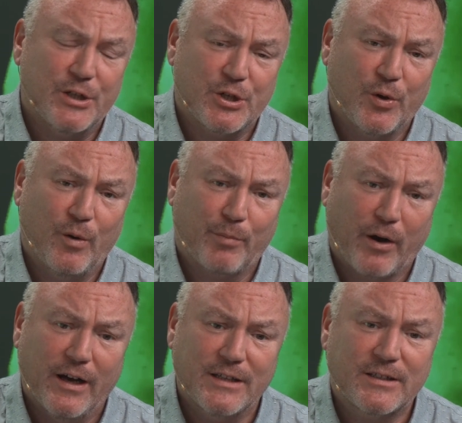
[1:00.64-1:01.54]
short
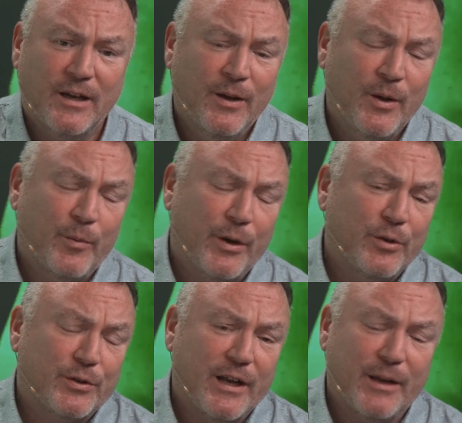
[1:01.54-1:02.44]
price, when
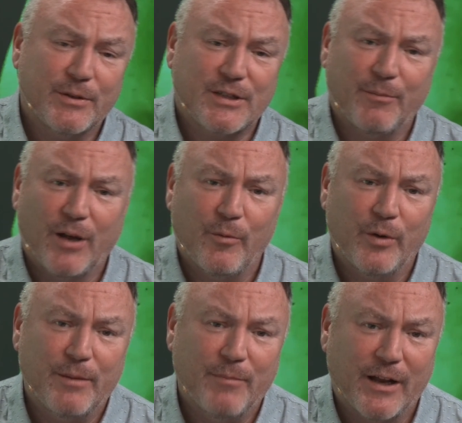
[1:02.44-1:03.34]
you're dealing with someone like
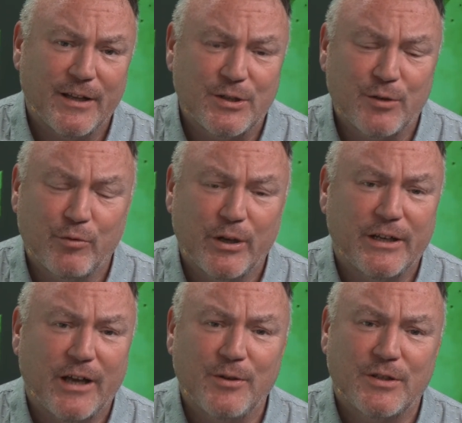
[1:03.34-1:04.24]
Willie Mullins, who really
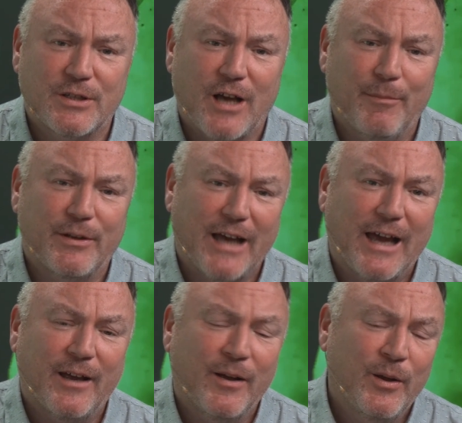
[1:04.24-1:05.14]
knows the time of
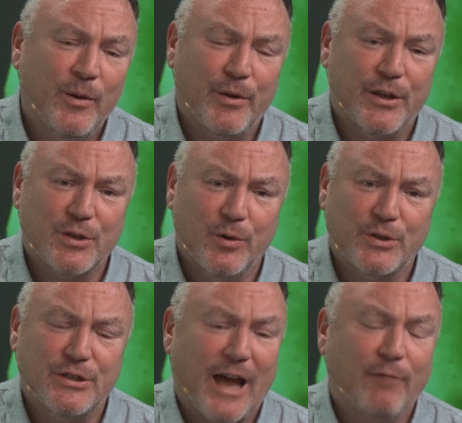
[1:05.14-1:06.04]
day with his
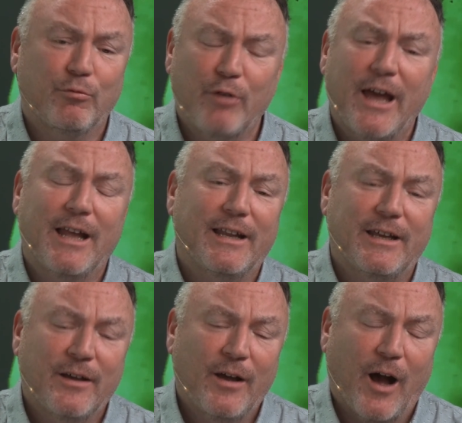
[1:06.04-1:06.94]
horses and
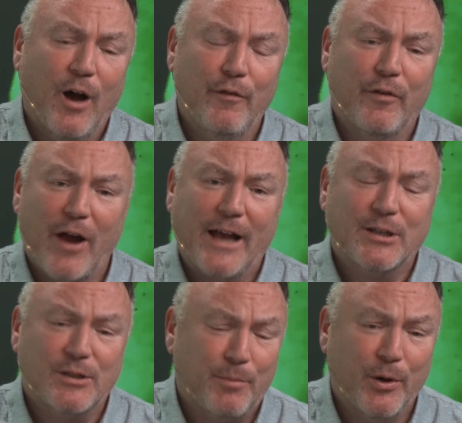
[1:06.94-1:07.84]
rarely over
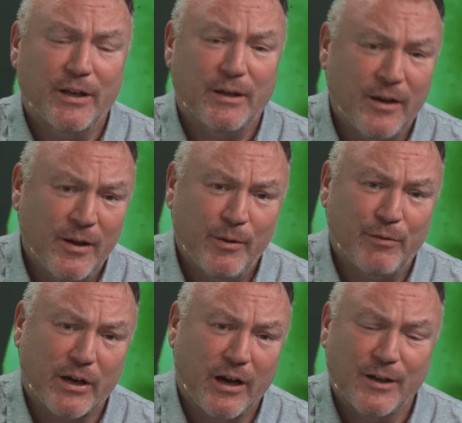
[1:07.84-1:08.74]
eggs the pudding with
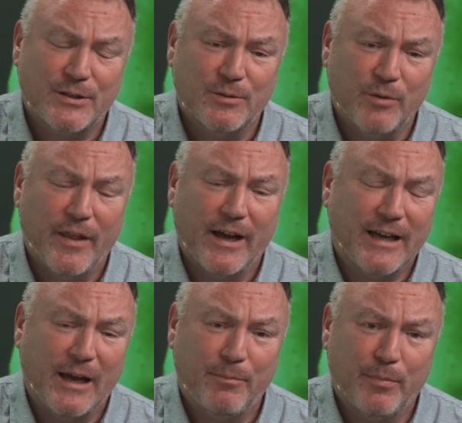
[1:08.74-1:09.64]
regards to what they're
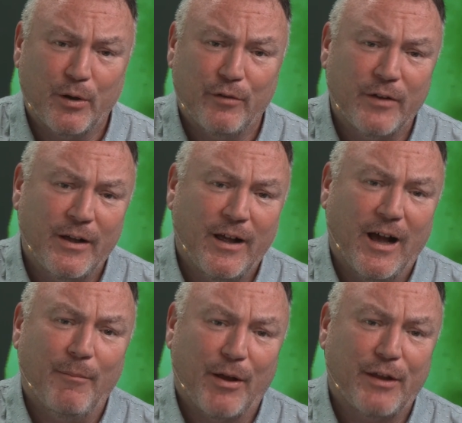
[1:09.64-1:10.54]
capable of,
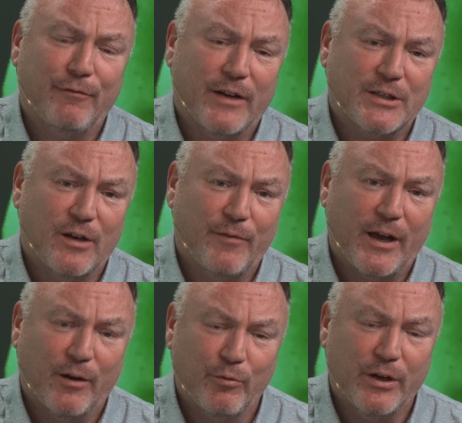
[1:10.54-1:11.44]
um, I think Facile
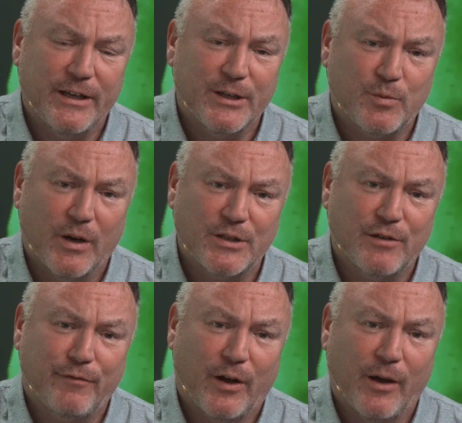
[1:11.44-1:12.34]
Vega really is one to
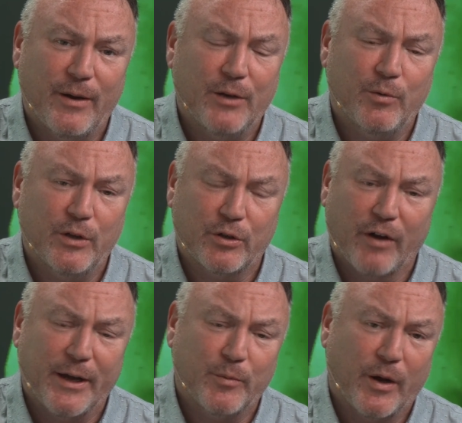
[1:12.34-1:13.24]
follow in all the
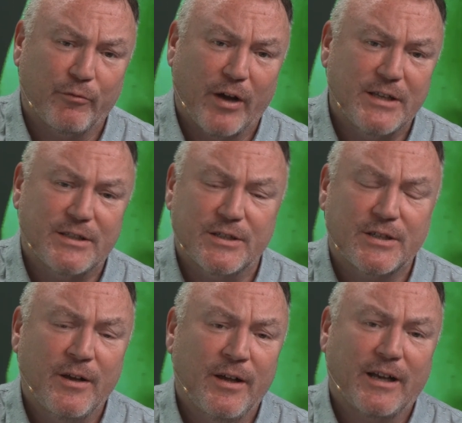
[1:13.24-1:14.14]
Grade One races
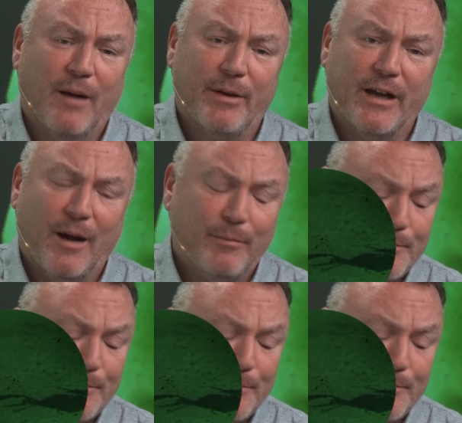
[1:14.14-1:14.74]
coming up.